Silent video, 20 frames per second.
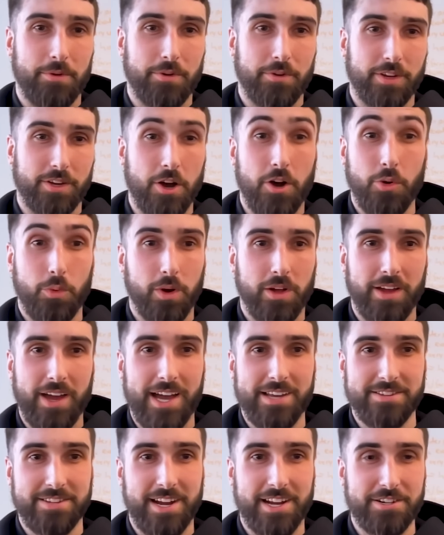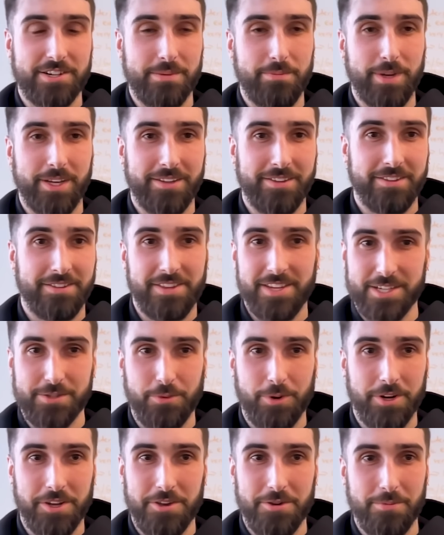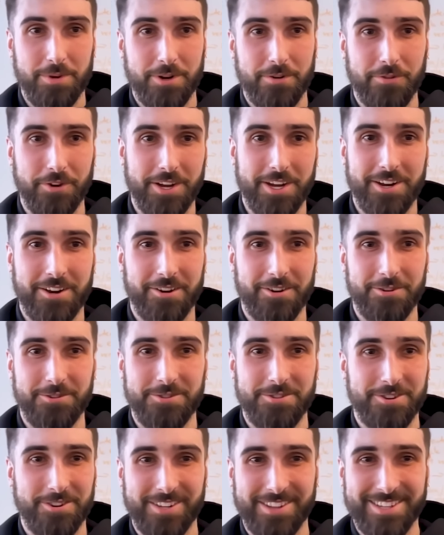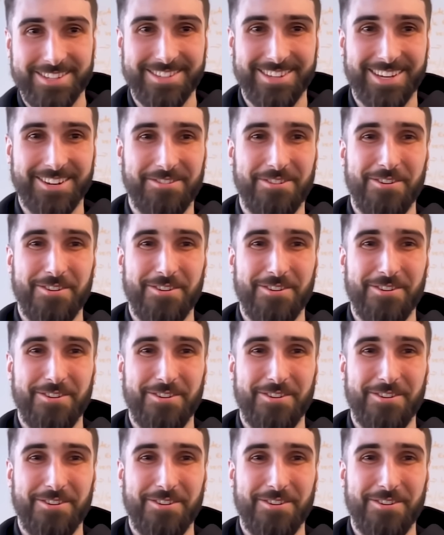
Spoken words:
You're like, oh, well, it hasn't actually beaten this one human over here who's doing this like